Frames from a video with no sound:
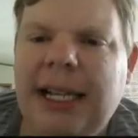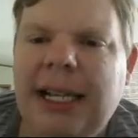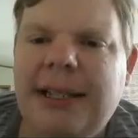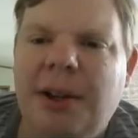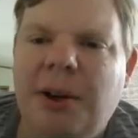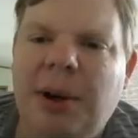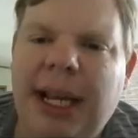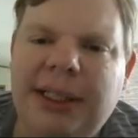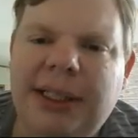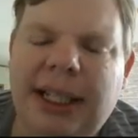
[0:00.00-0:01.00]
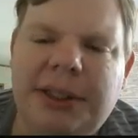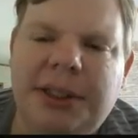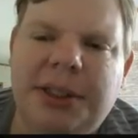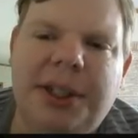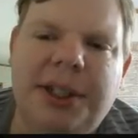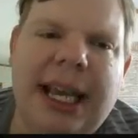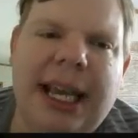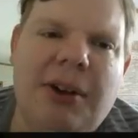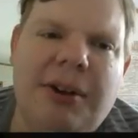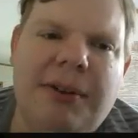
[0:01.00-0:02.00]
So Aegislash is a good
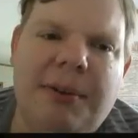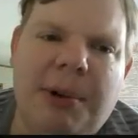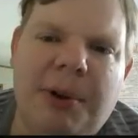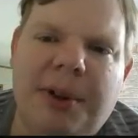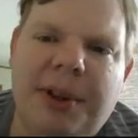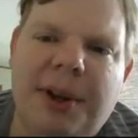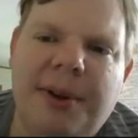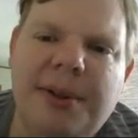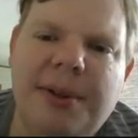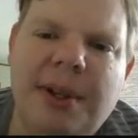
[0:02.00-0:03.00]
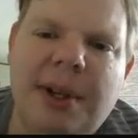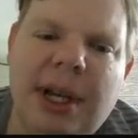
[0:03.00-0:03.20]
counter for both of those.